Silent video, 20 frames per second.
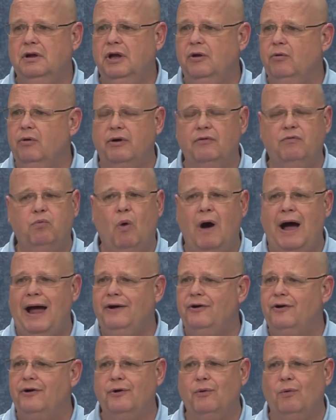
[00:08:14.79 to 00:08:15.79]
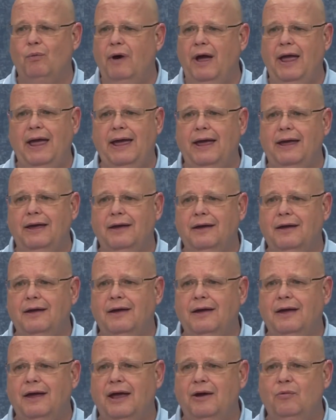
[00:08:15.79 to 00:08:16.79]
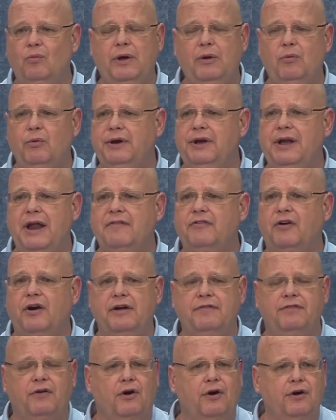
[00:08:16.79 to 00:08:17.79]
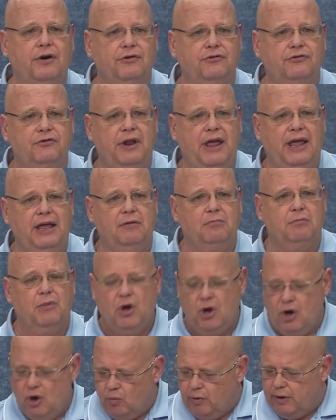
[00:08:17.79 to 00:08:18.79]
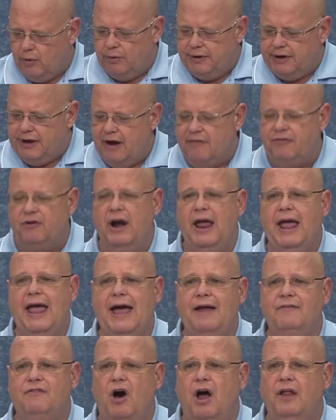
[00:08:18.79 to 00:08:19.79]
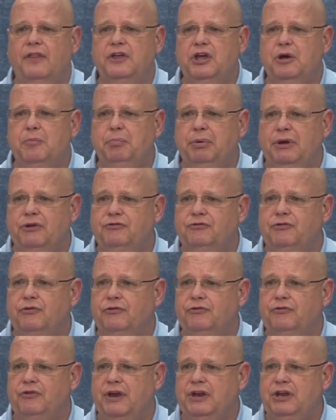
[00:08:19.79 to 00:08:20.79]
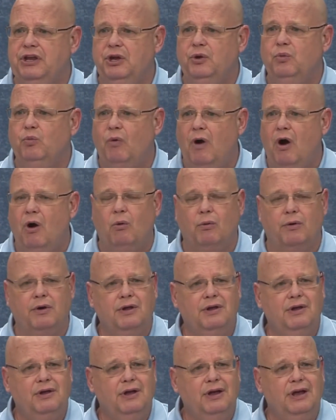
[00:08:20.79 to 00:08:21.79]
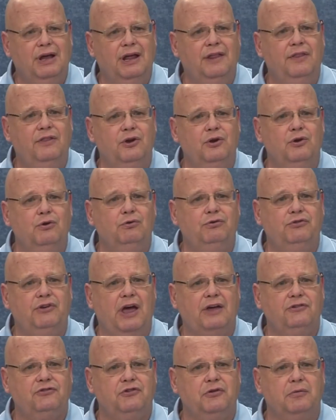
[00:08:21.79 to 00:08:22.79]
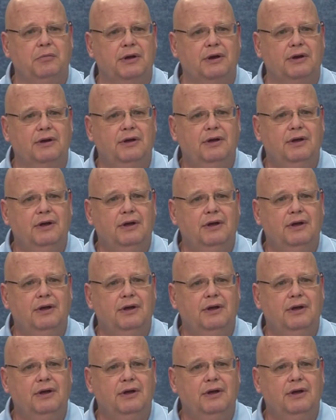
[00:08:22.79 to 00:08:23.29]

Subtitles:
He would have wandered away, and we would never have heard his name. We would never have all the epistles that he wrote in the New Testament.